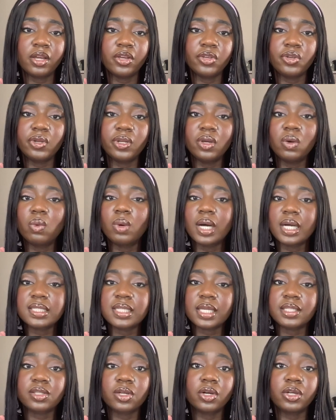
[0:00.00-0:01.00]
Uniwax
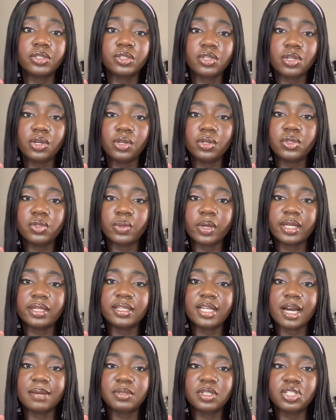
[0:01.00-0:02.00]
has continued to
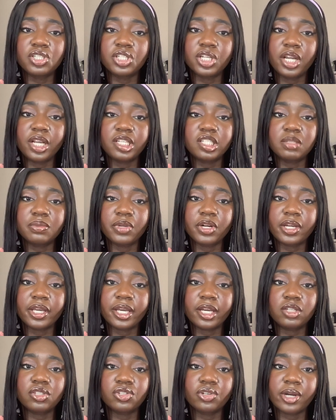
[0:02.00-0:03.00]
adapt to changing
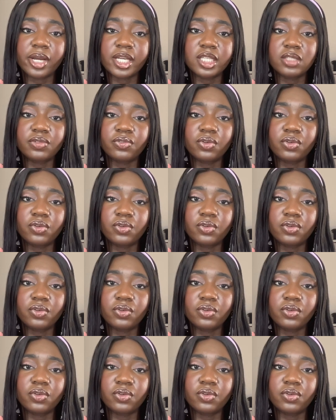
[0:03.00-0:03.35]
market trends,